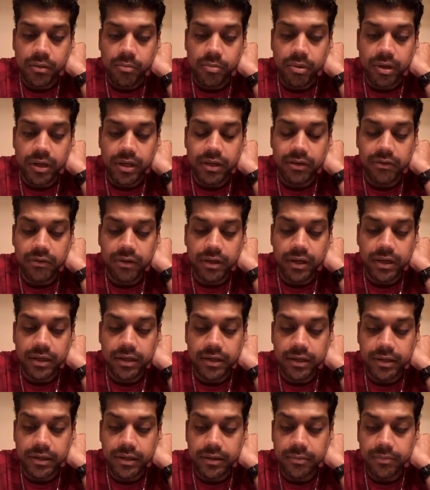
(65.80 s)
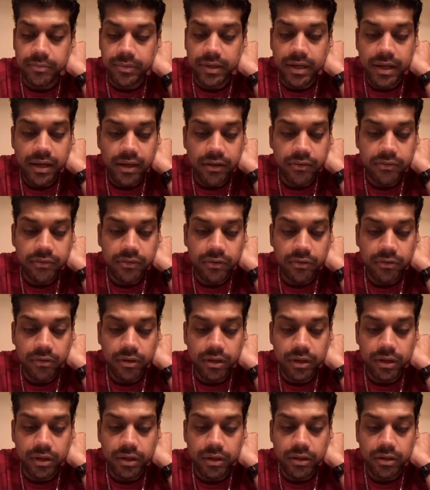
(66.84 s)
but he's like, um, yeah, is there
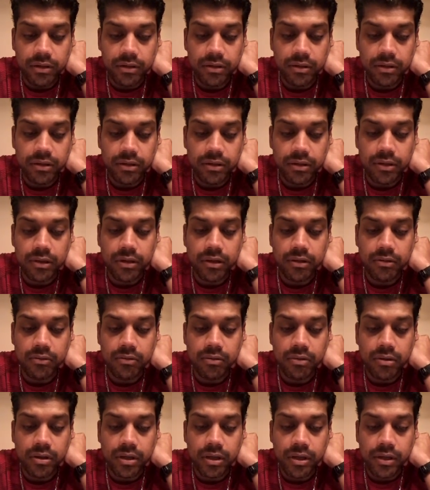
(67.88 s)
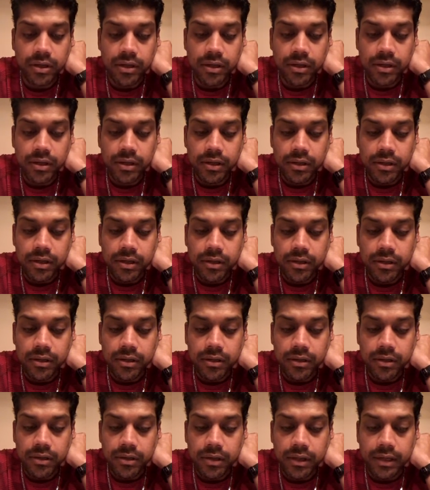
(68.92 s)
uh, you know,
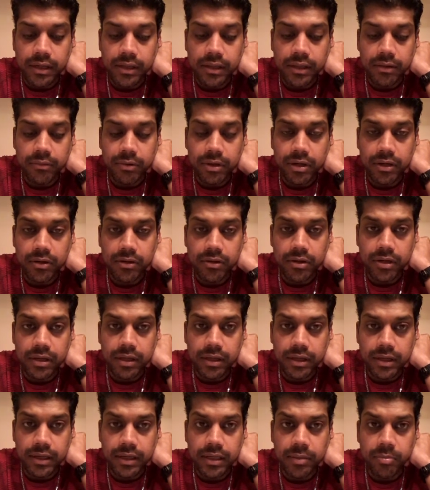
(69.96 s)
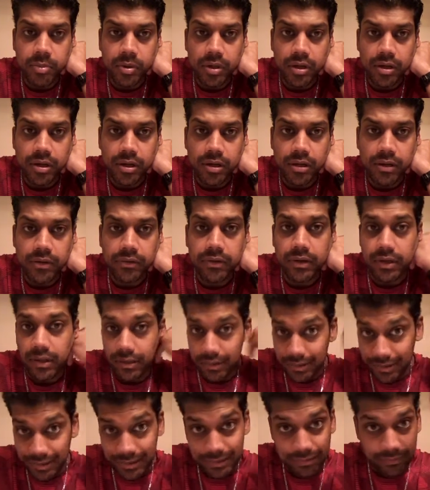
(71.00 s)
anything we can do to keep you on? I was like,
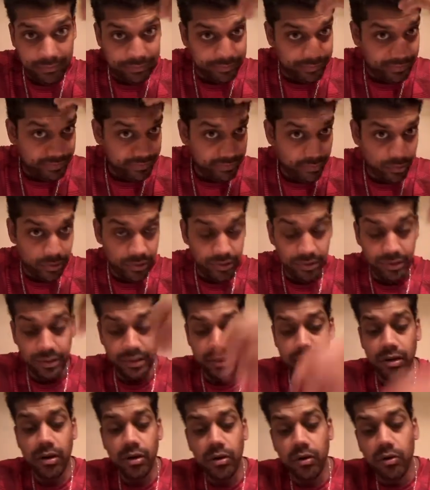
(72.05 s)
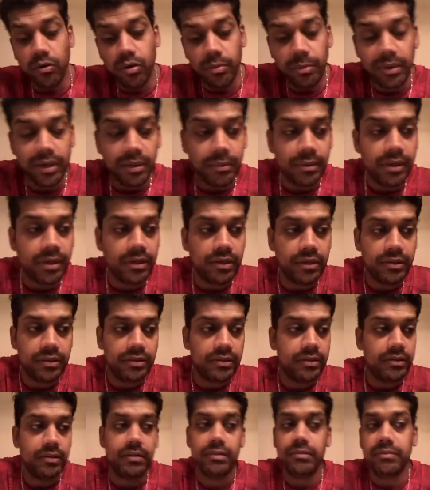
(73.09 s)
uh, fortunately, no. I mean,
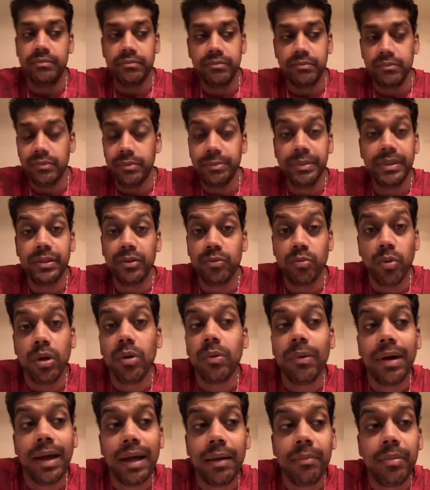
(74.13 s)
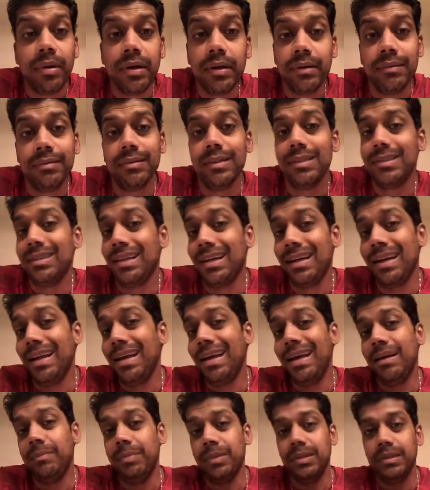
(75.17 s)
because I mean, there's one way, but that's not gonna
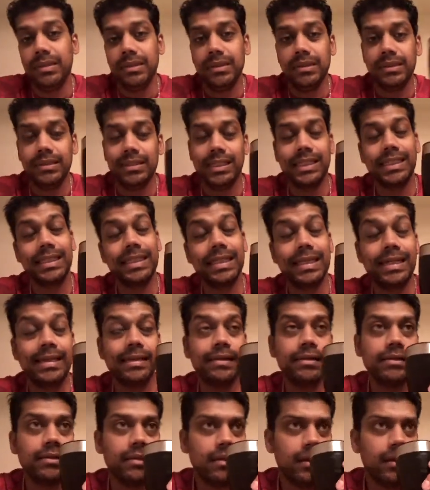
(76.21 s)
happen. And he's like, yeah.